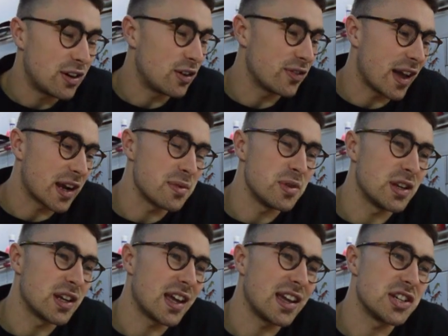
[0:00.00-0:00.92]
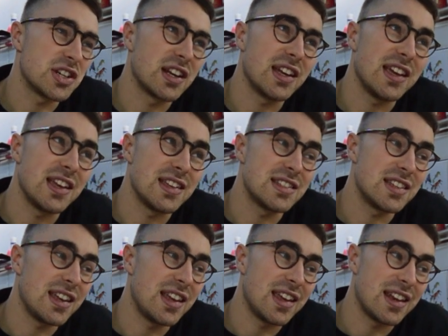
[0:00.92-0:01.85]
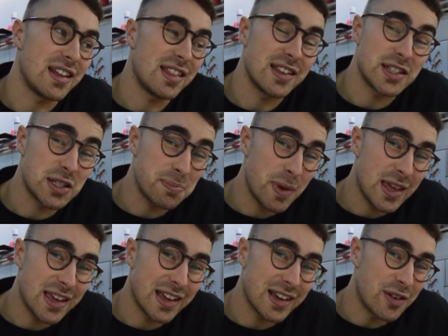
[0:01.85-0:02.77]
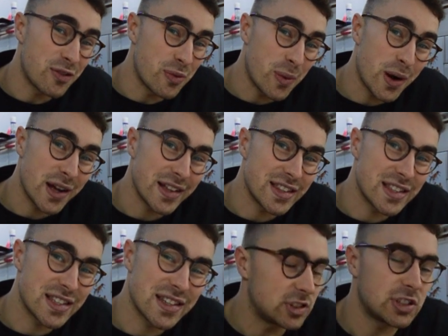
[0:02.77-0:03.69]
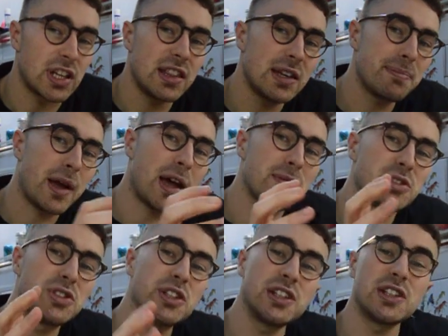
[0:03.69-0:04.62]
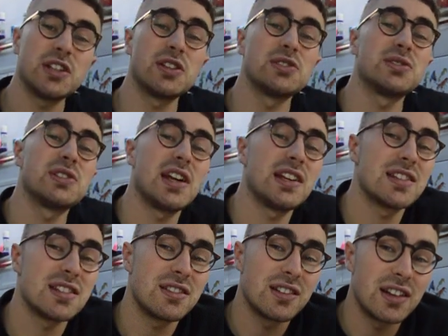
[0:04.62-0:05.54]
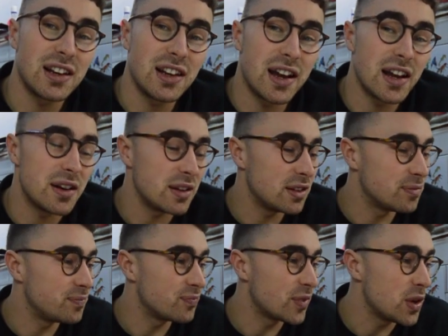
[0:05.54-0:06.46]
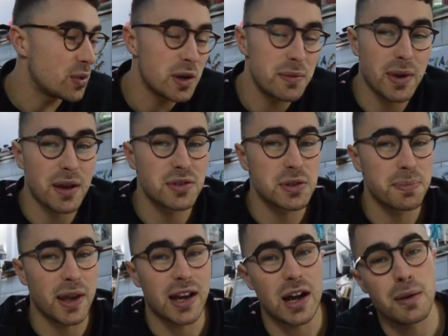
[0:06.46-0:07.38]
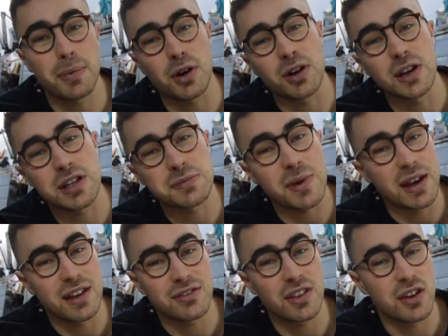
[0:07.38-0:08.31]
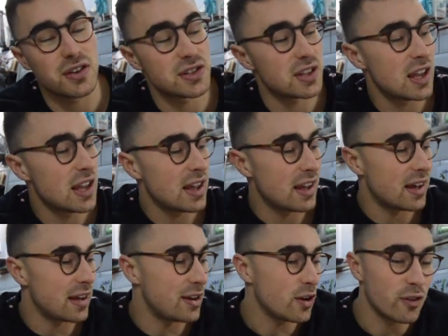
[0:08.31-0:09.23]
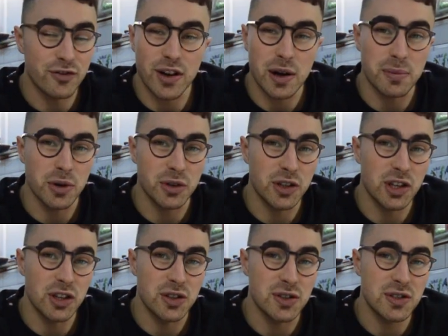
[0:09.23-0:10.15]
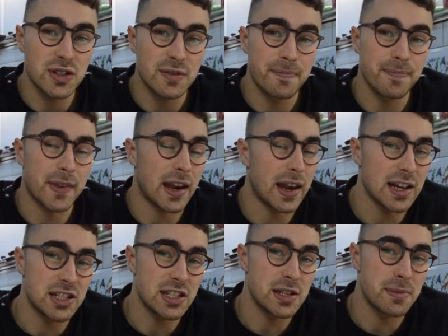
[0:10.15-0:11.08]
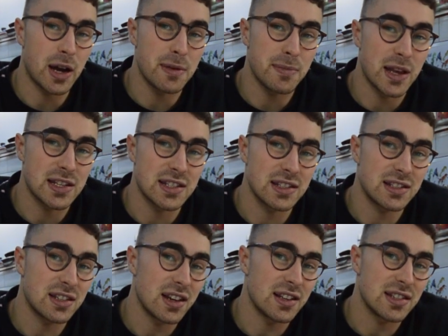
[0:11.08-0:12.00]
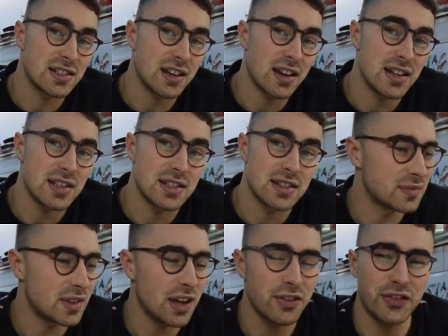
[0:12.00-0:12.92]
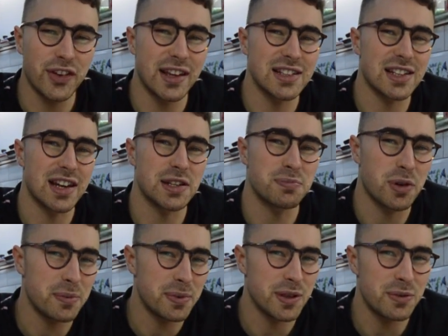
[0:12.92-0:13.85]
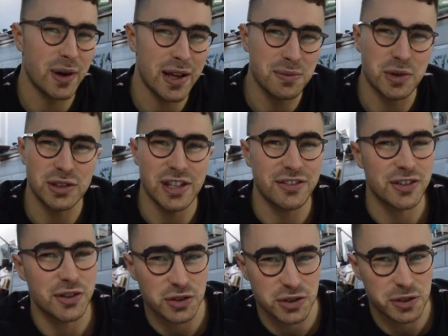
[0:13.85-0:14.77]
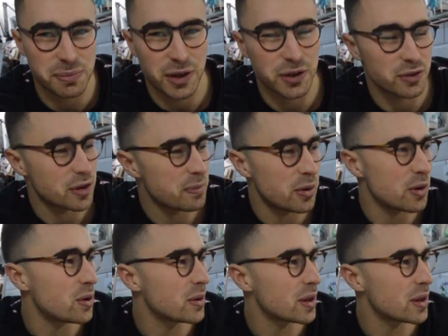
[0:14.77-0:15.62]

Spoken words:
of that communication is in the speaking of words. So I think perhaps doing the consultation online, you wouldn't be able to pick up on as many of those non-verbal cues, then actually you might miss certain signs. The other thing is that it's probably way more difficult to build a rapport